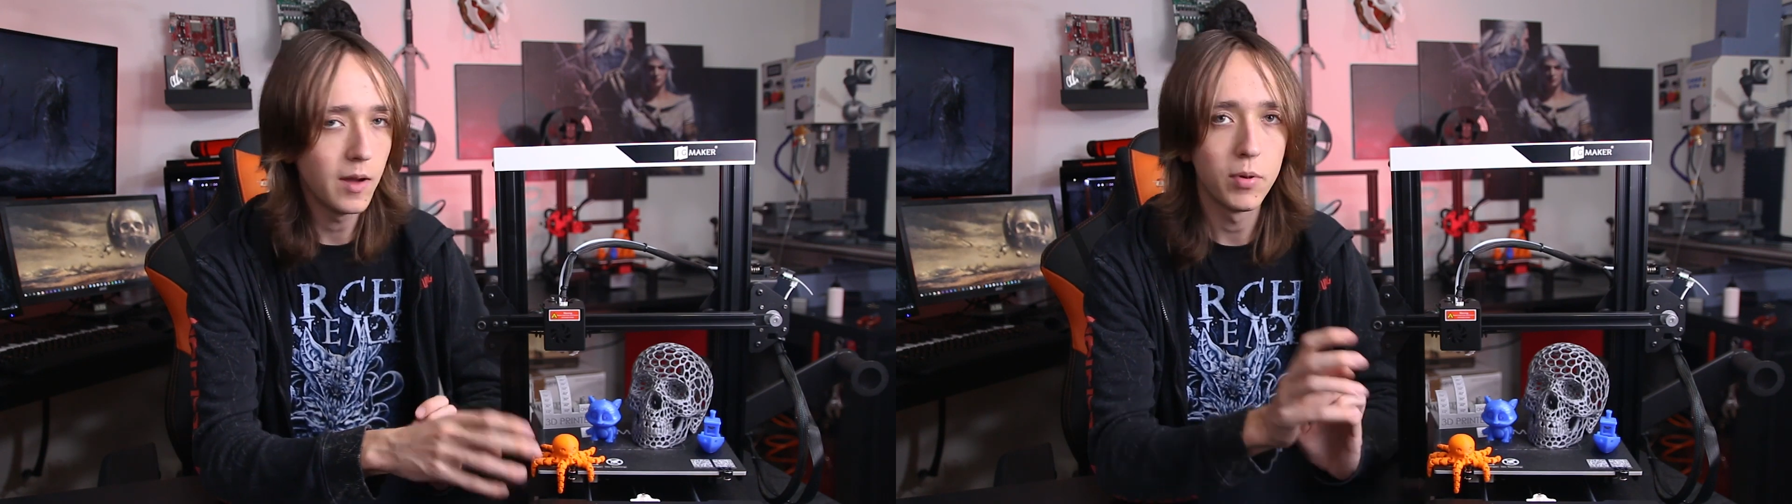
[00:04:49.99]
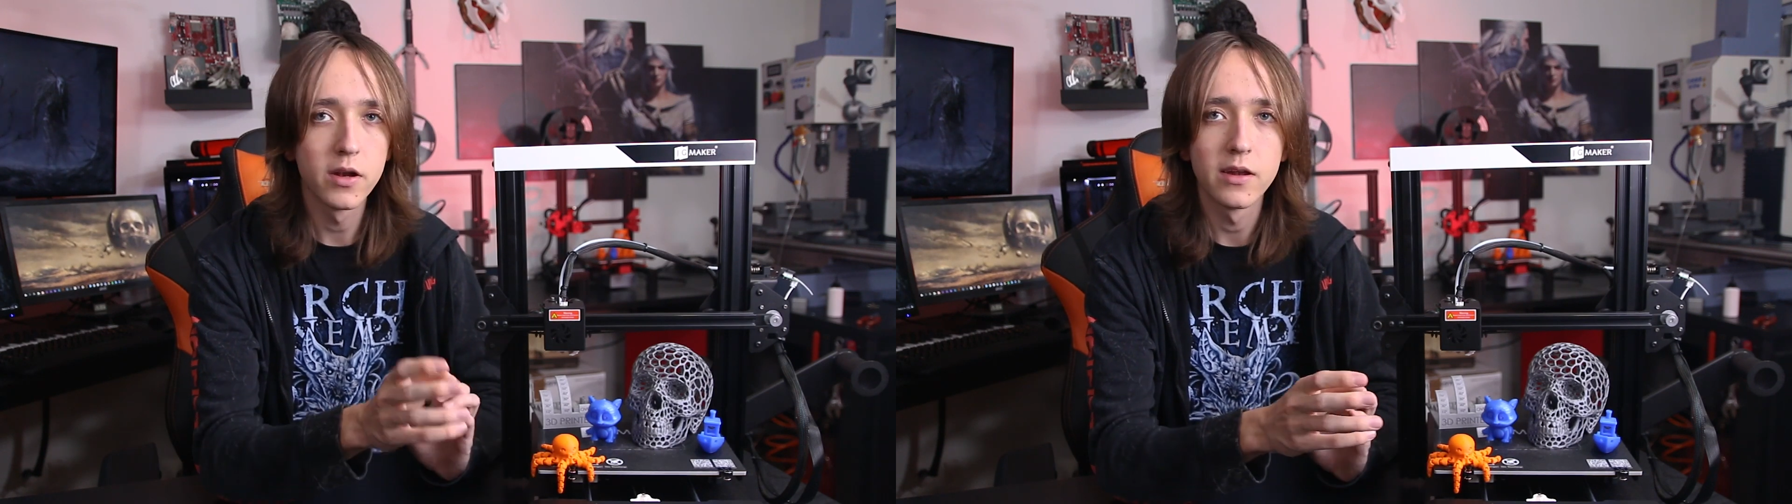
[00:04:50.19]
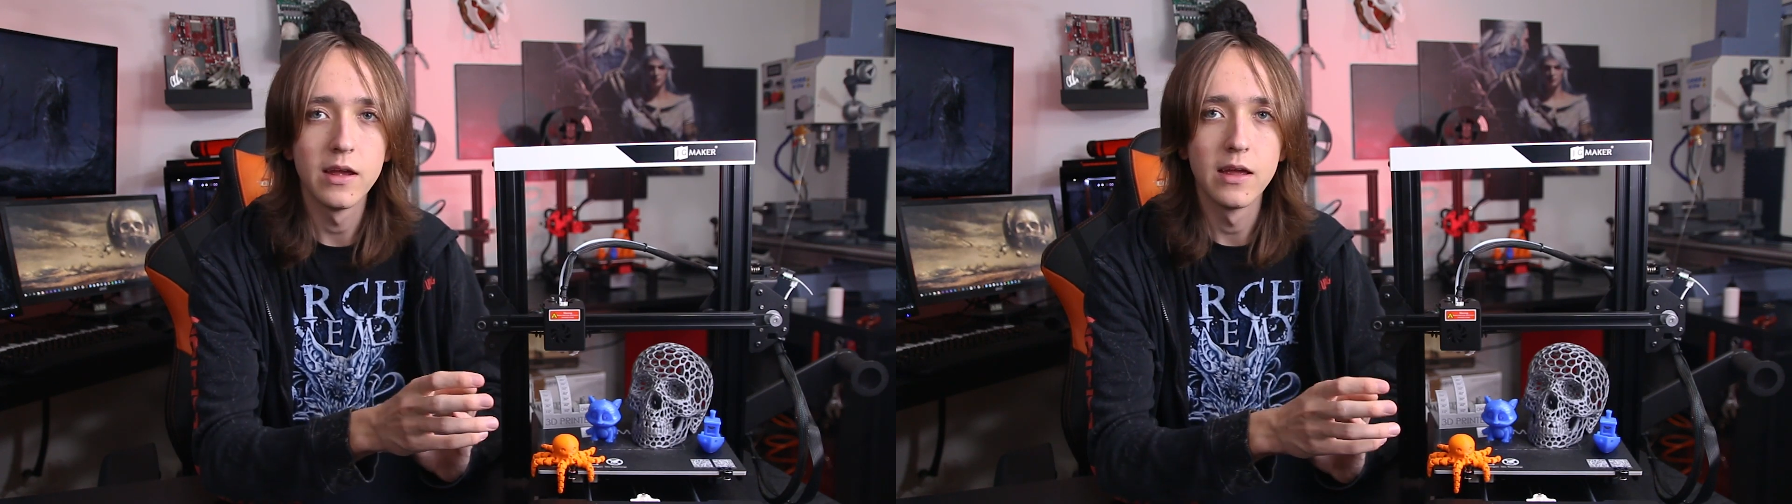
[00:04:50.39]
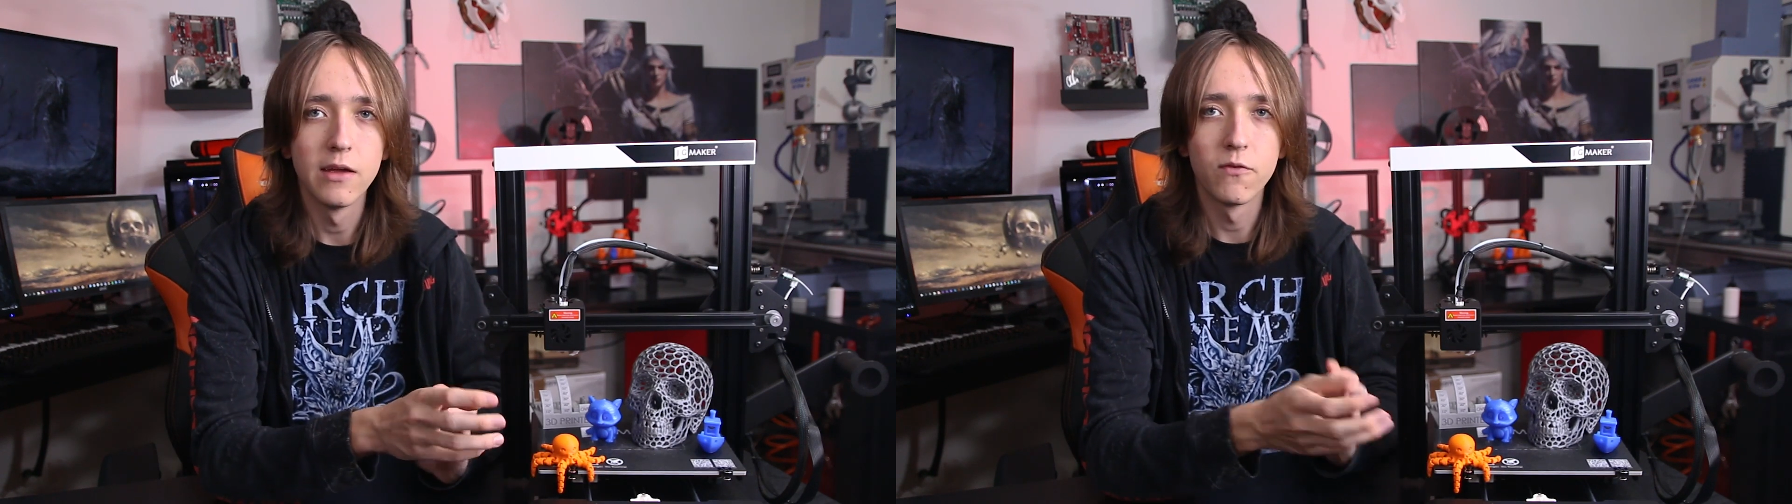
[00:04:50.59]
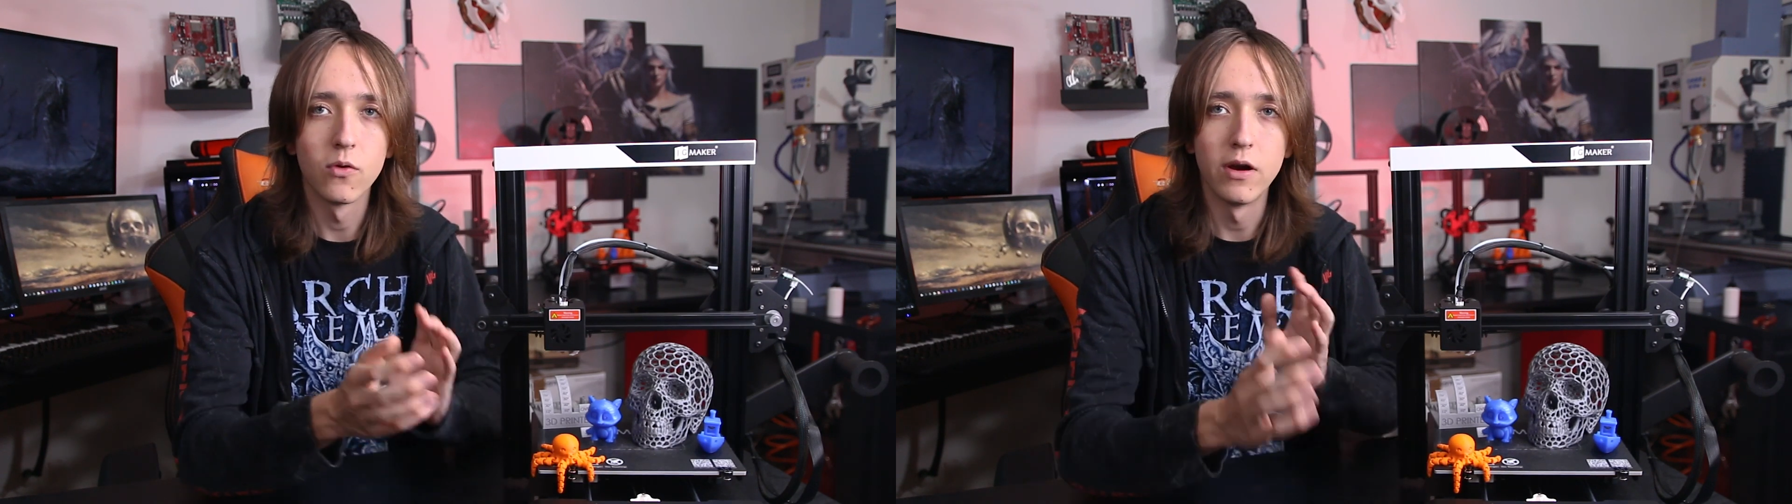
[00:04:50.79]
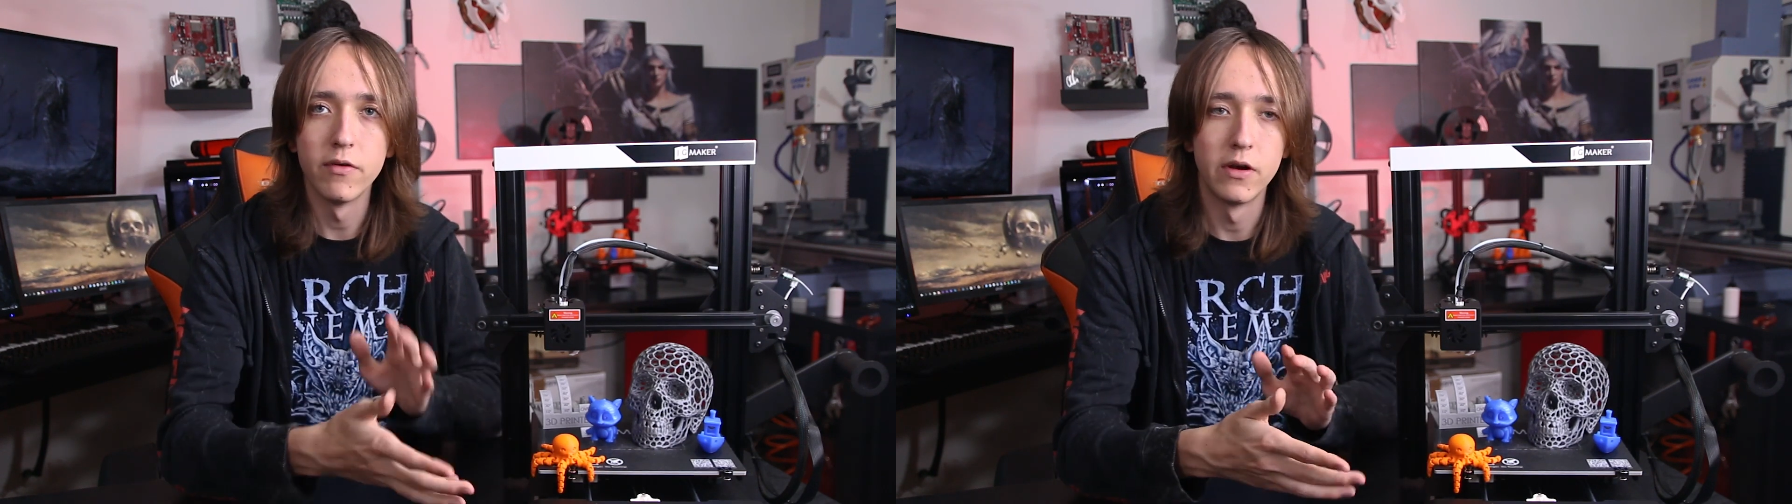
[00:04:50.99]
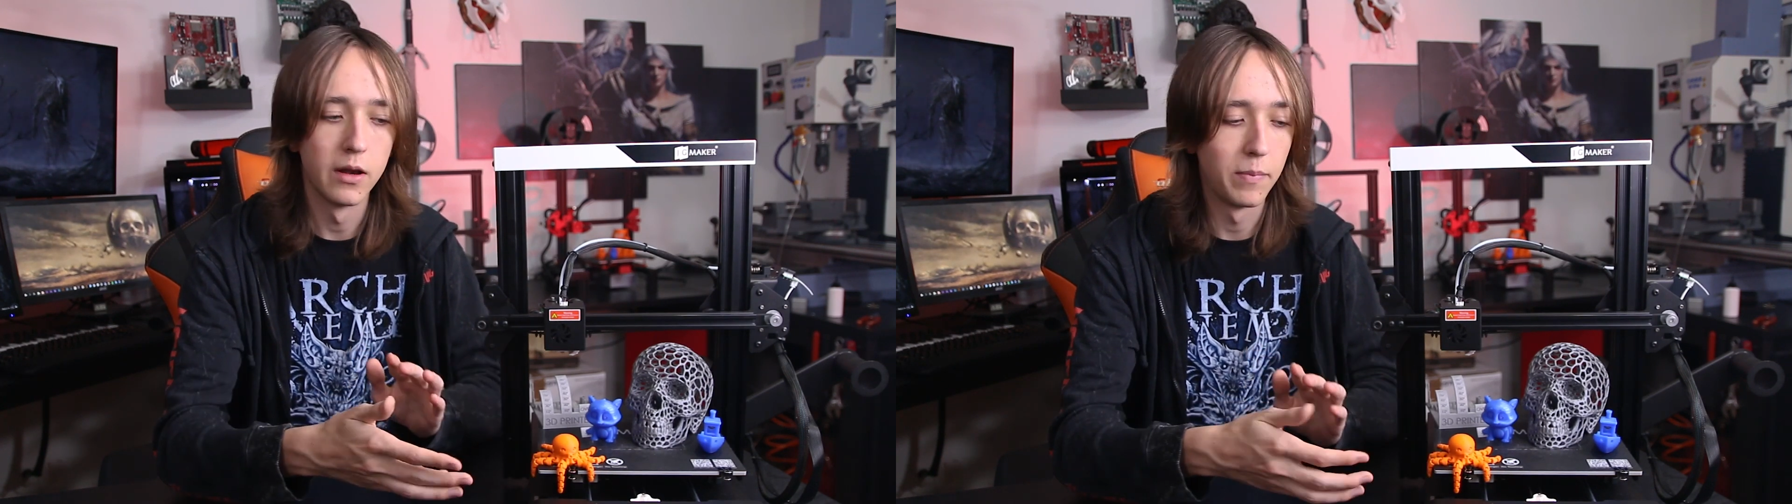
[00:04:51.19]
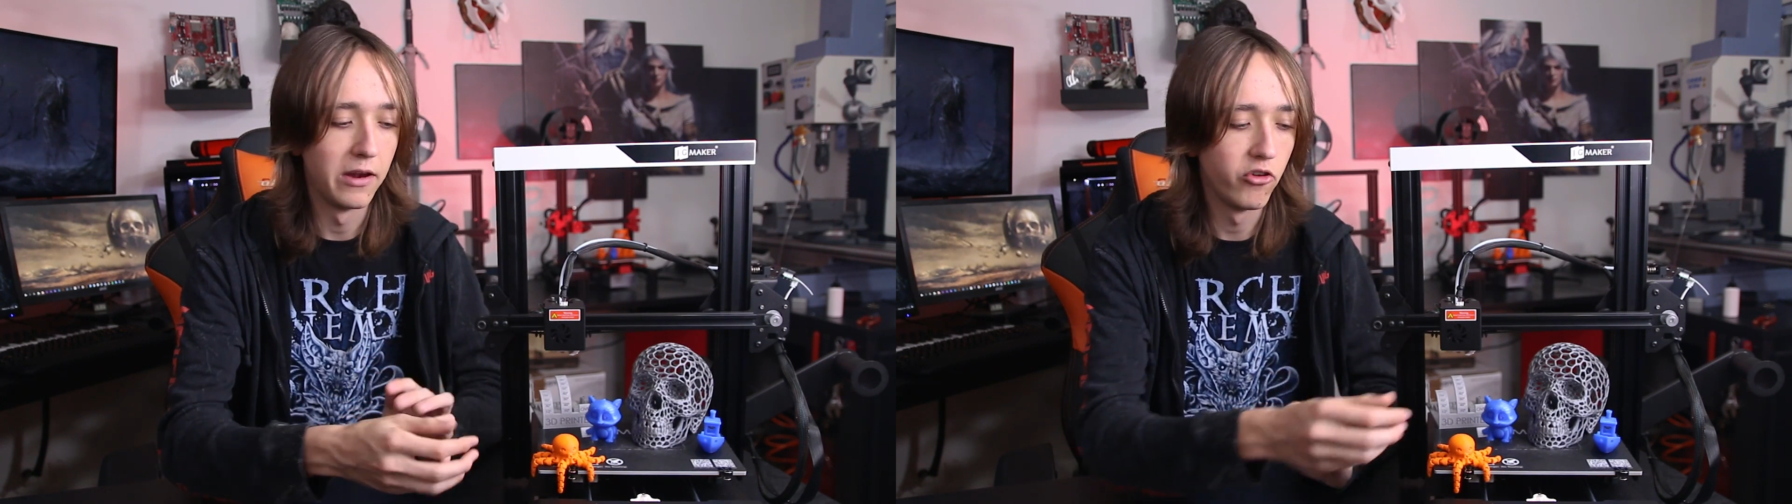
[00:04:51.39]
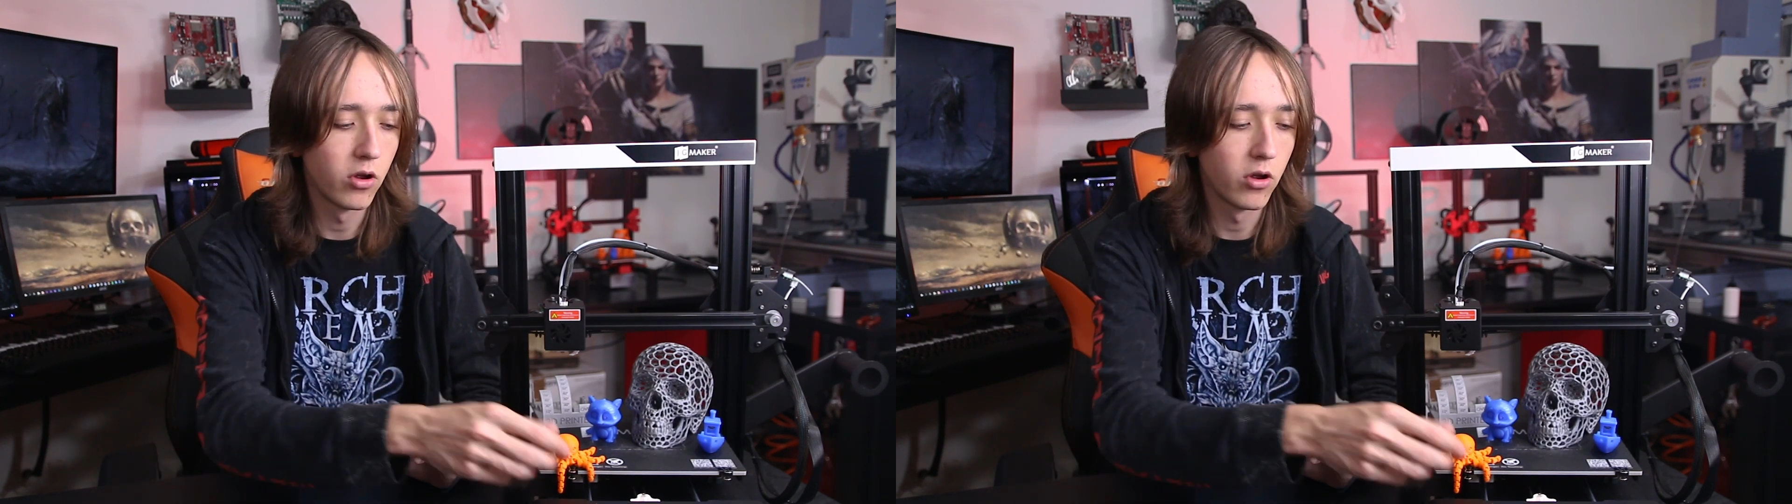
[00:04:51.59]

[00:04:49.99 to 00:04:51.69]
But if you're ever in a pinch,